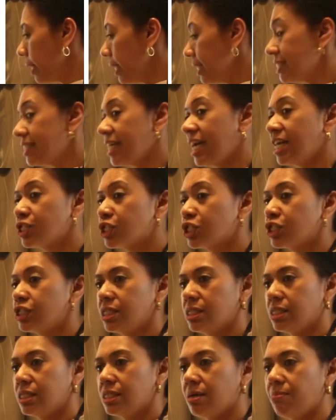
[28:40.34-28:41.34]

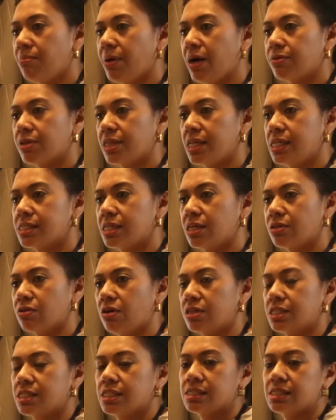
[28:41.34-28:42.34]
intentional about this and
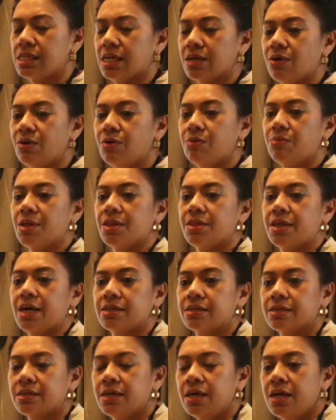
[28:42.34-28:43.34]
not just saying,
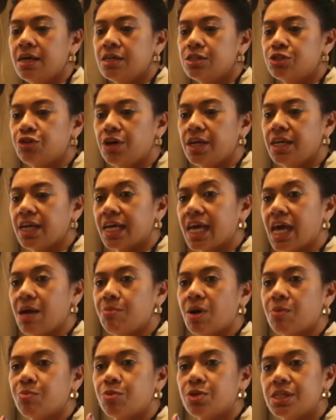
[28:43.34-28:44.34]
that trainer
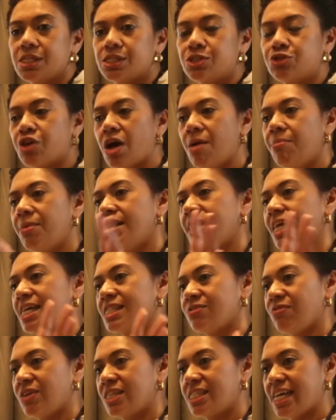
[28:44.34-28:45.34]
came up with this drama and
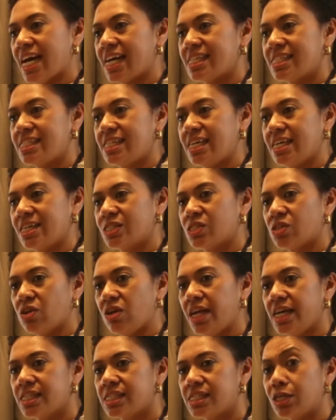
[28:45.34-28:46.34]
that's fantastic. So
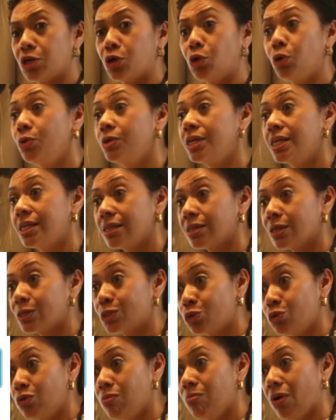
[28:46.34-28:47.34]
let's include it in the
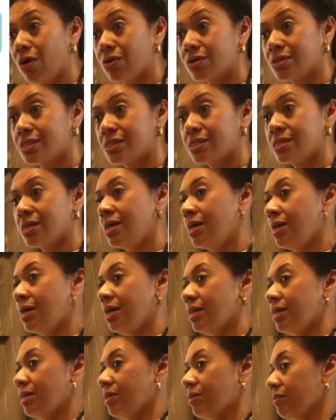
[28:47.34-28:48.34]
toolbox,
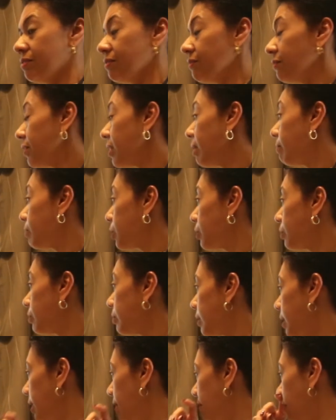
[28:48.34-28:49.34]
for them
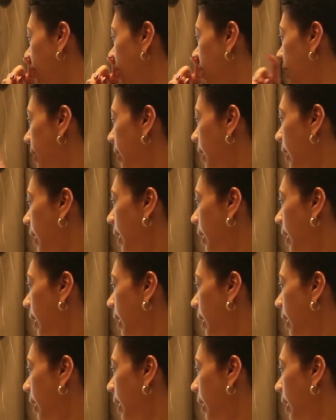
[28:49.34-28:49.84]
to deliver.